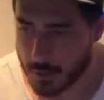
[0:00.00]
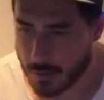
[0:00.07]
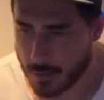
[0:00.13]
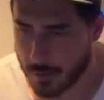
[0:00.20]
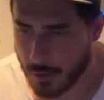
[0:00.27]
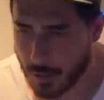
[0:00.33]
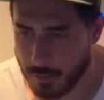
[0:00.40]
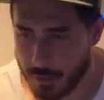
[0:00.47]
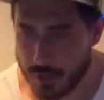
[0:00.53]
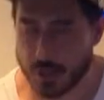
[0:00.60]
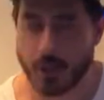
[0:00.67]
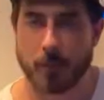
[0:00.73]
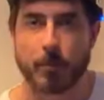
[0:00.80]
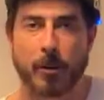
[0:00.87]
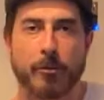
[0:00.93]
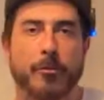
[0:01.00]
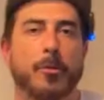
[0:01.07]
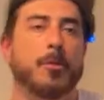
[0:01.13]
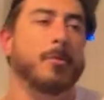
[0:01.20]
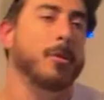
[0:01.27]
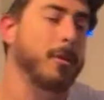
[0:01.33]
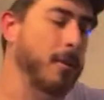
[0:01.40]
So I'm gonna check my phone
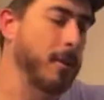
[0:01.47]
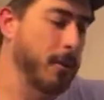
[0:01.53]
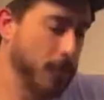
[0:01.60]
because I don't